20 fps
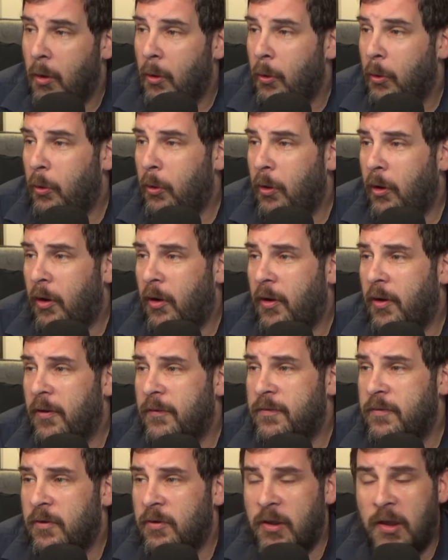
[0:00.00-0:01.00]
Or
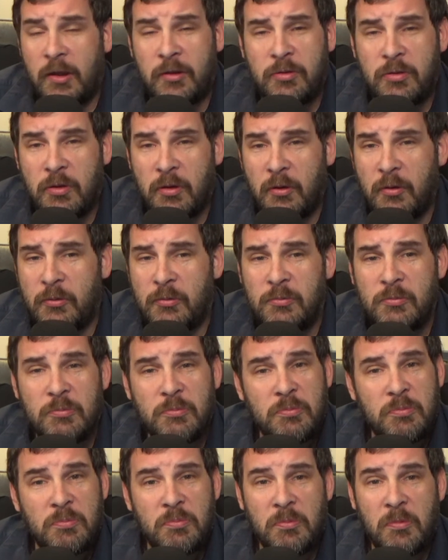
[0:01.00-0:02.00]
if you need to,
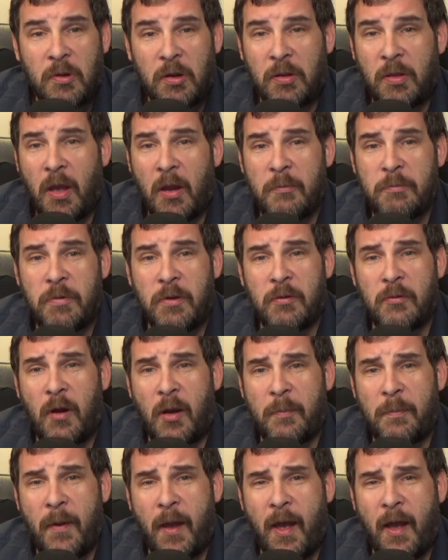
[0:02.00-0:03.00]
you can have be
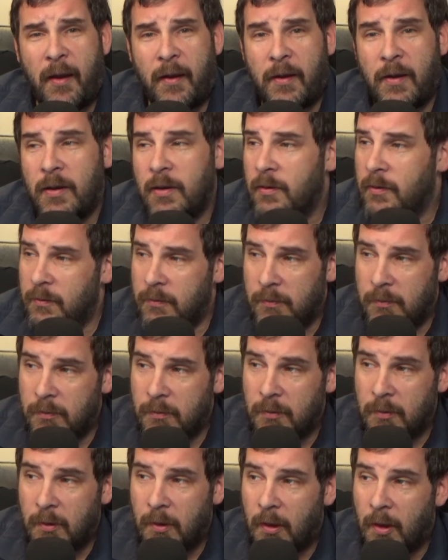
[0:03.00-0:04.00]
right back.
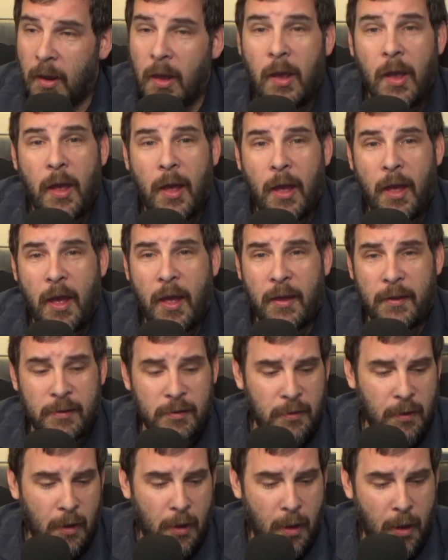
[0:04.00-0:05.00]

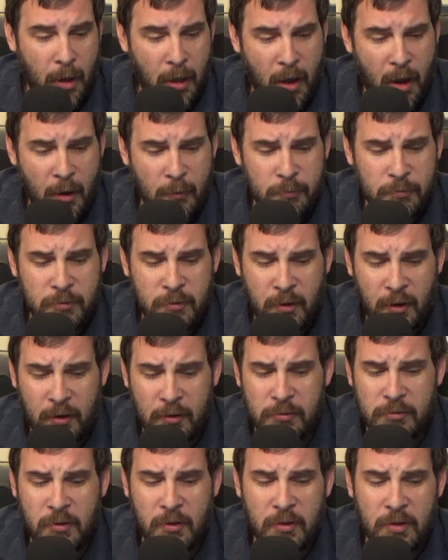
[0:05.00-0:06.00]
And I'm
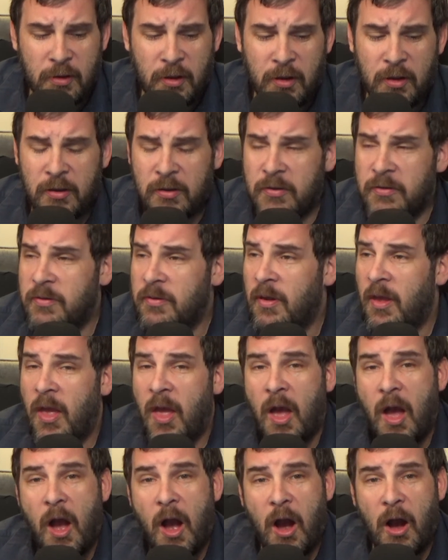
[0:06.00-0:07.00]
changing these
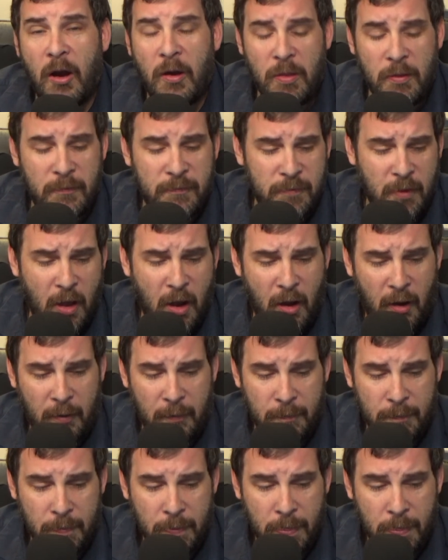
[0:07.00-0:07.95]
on the fly.